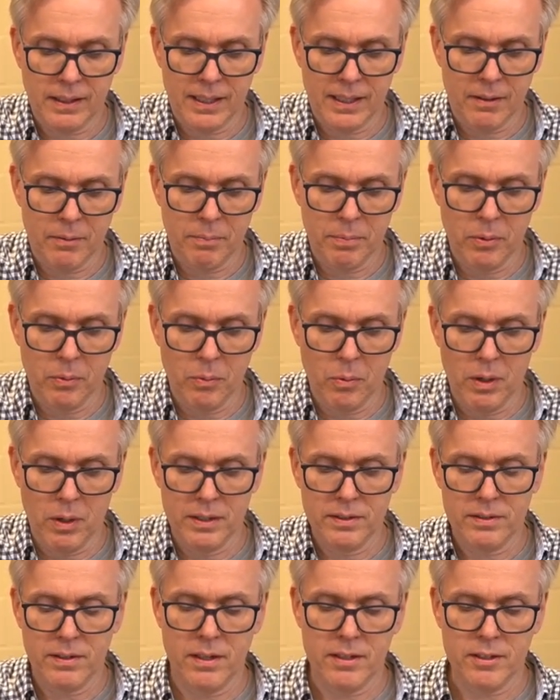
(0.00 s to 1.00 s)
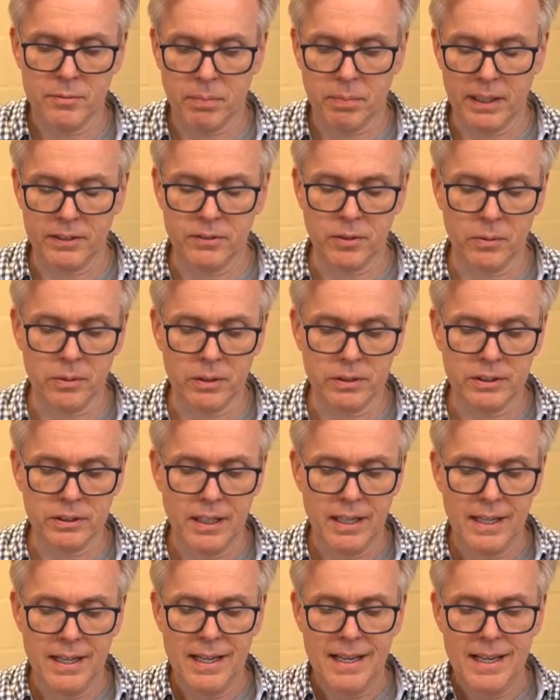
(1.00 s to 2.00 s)
Again, I'll put 1's here as
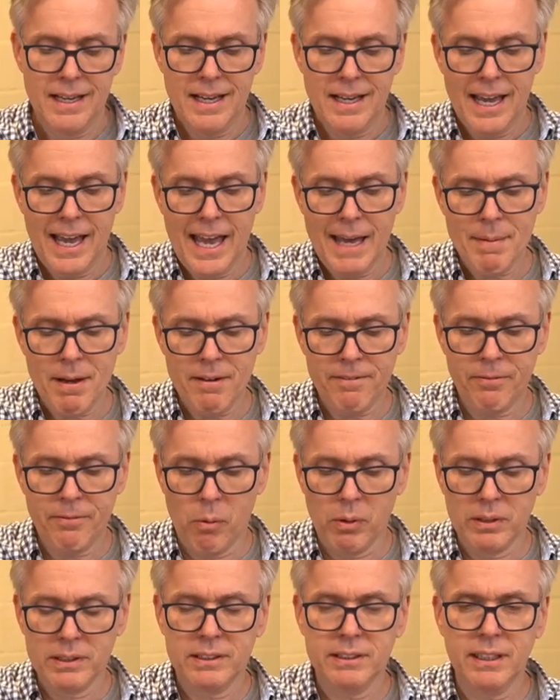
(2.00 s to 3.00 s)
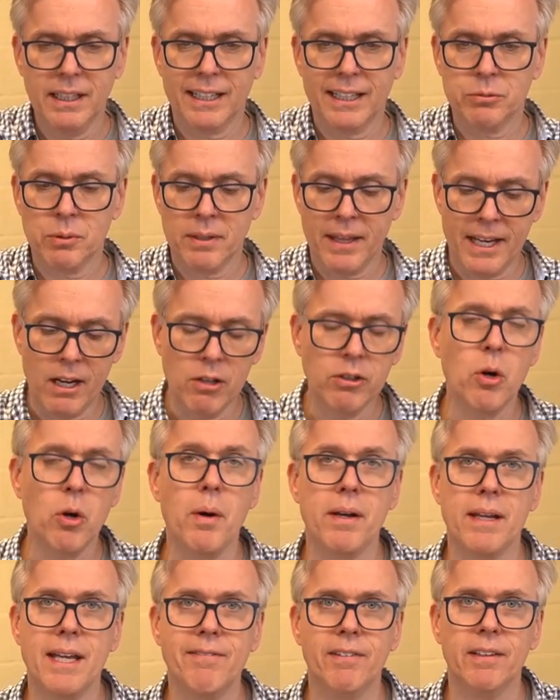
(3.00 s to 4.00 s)
placeholders. How about 4 and 6? Well, they don't
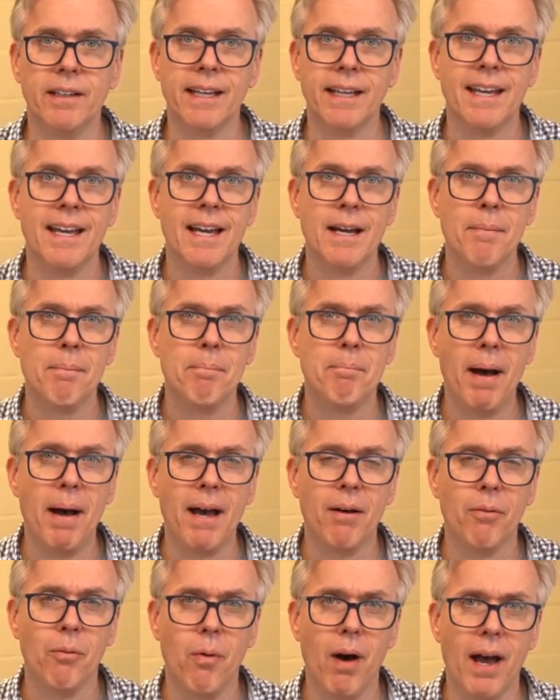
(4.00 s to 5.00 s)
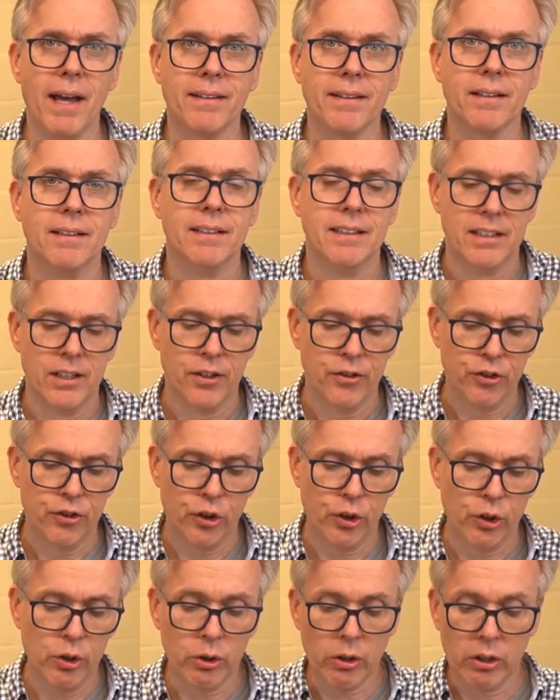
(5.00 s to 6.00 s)
go in evenly, but what?
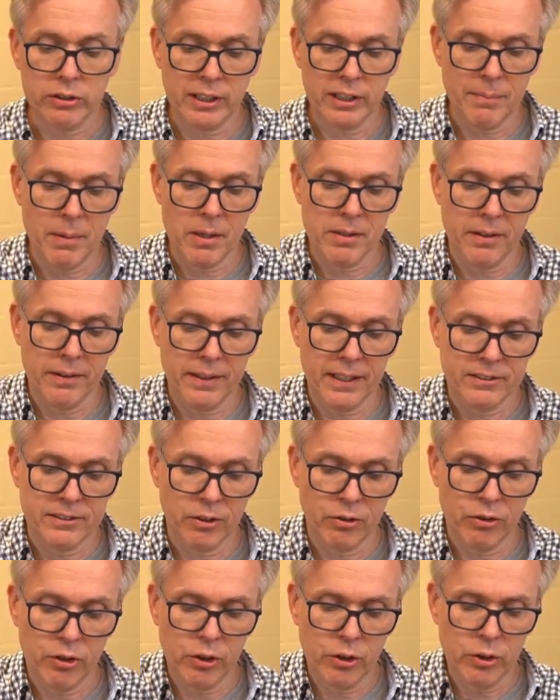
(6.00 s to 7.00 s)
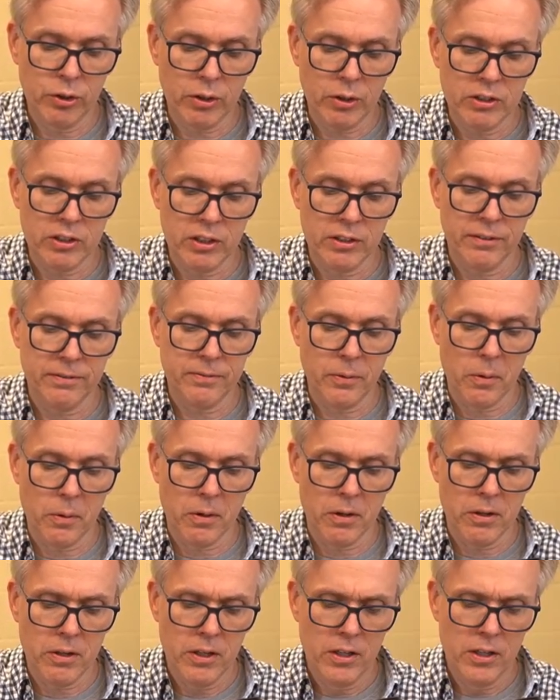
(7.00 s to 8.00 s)
2 goes into both of these. So 2 goes into
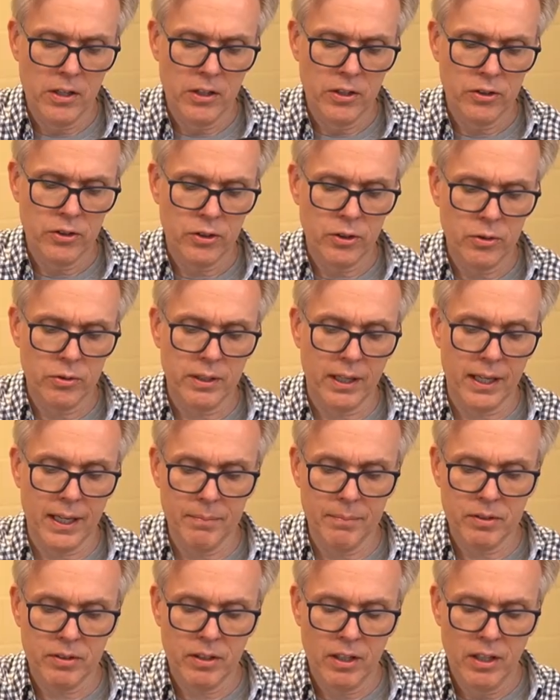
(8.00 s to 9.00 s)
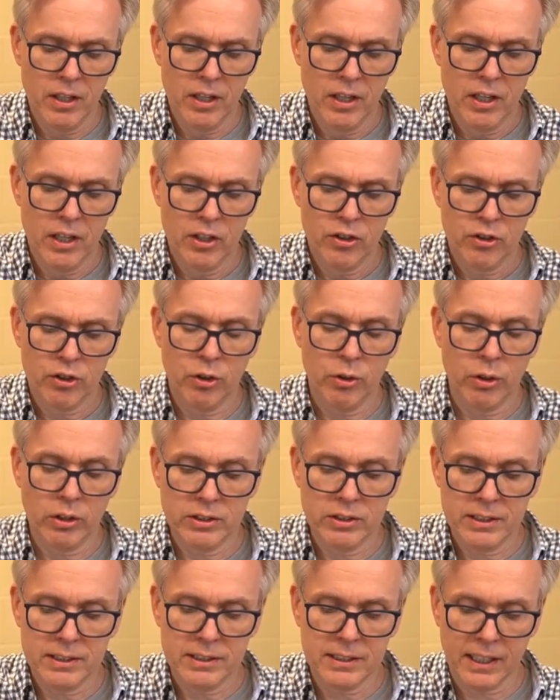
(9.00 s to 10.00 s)
4 two times. 2
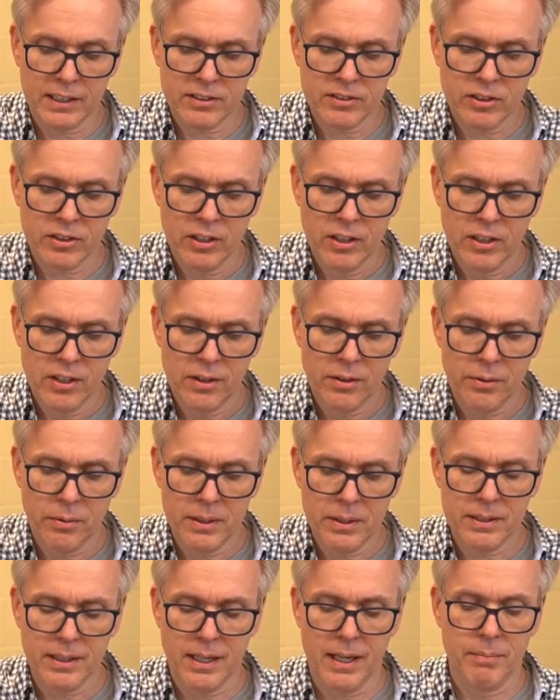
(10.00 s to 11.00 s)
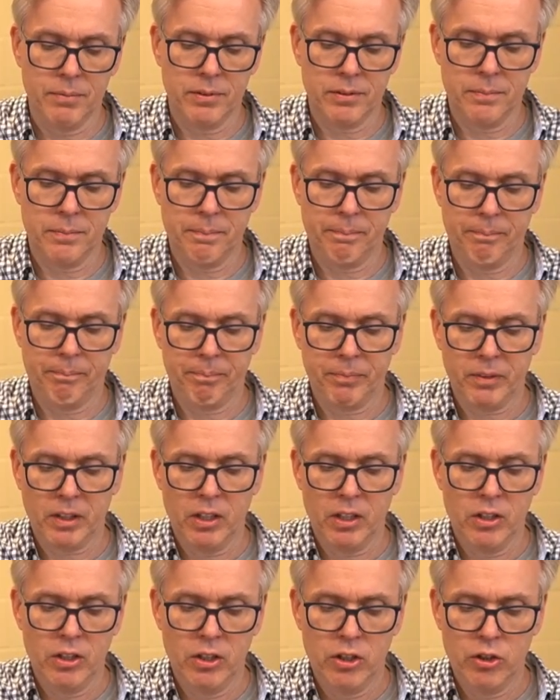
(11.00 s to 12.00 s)
goes into 6 three times.
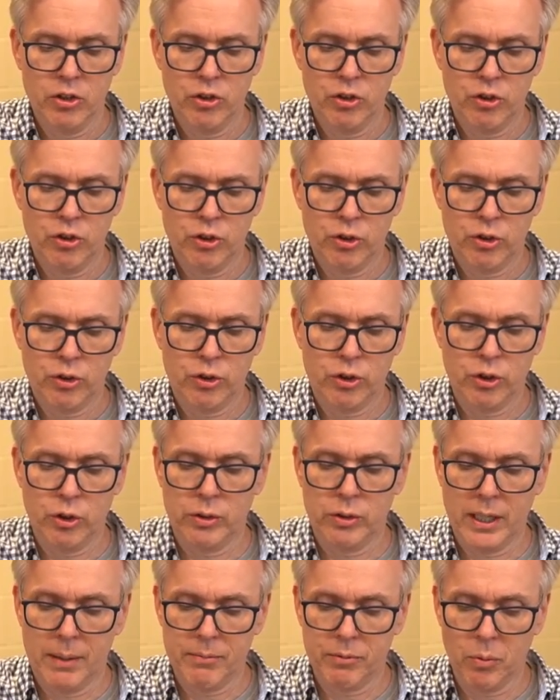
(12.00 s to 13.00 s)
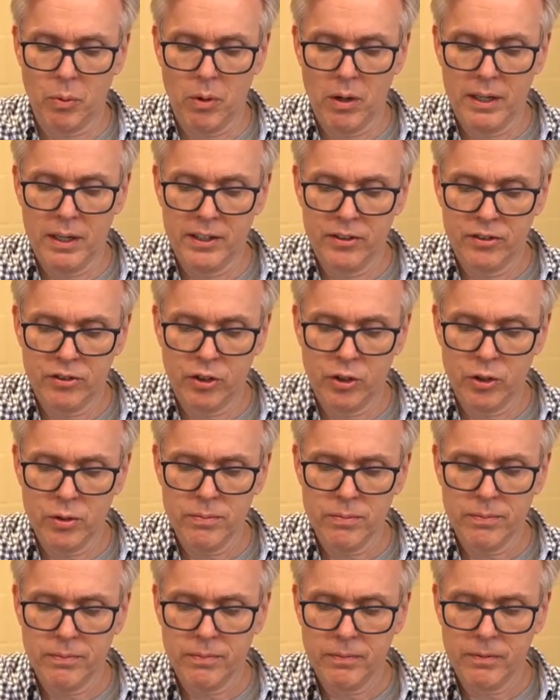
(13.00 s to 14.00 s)
2 times 1 is
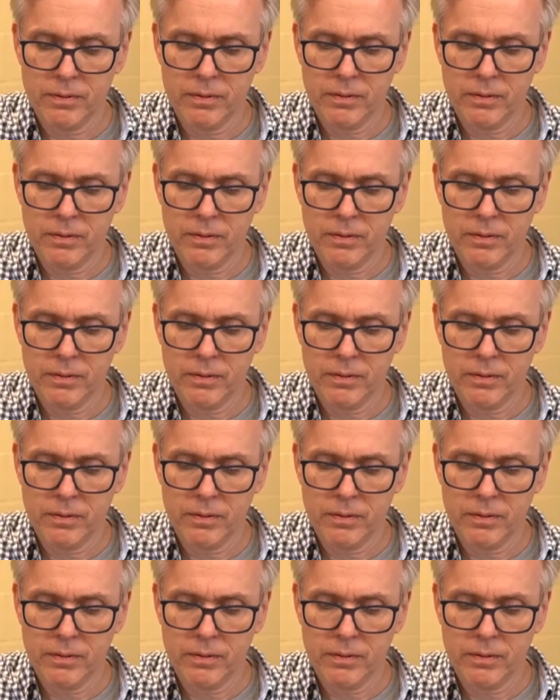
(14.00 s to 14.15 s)
2.